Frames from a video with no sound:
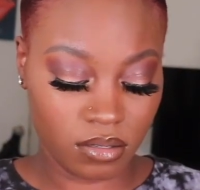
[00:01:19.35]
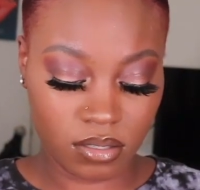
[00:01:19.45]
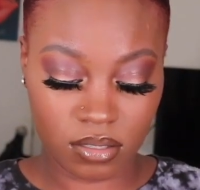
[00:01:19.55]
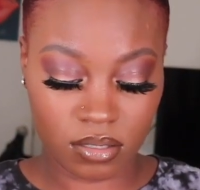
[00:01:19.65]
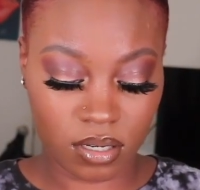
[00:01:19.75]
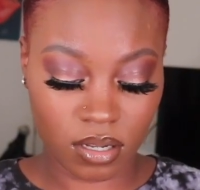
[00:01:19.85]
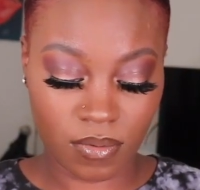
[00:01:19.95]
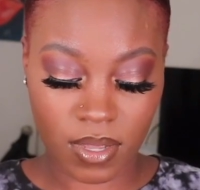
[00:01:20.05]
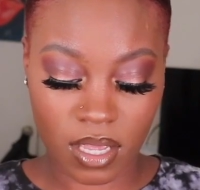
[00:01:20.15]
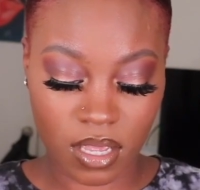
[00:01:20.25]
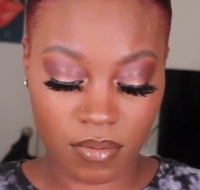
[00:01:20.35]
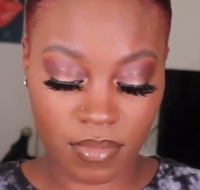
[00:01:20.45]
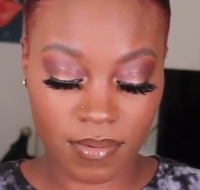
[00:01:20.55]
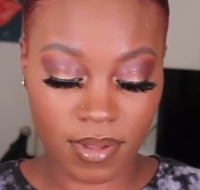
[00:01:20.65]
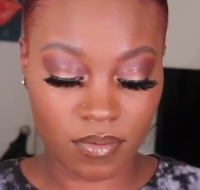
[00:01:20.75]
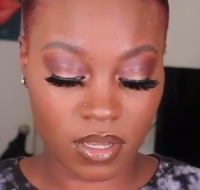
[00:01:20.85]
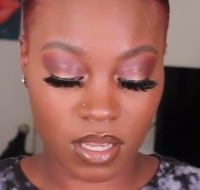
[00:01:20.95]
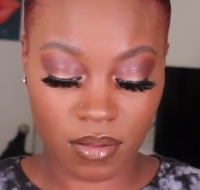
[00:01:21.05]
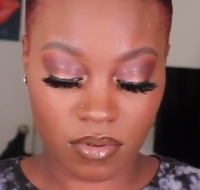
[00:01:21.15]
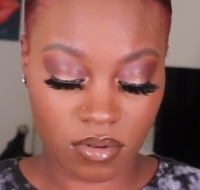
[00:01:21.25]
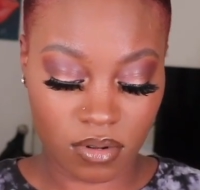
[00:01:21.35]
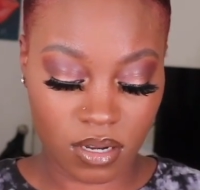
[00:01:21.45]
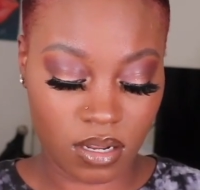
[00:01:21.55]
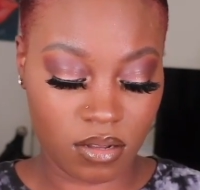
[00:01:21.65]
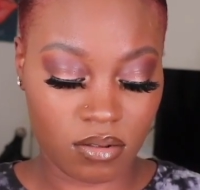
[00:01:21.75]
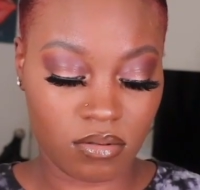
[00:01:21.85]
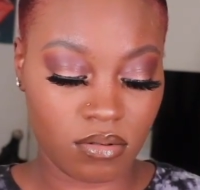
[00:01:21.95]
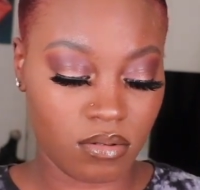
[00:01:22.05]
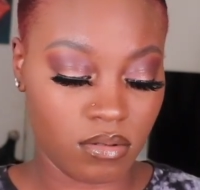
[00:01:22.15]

just gonna go ahead and put my wig cap on now.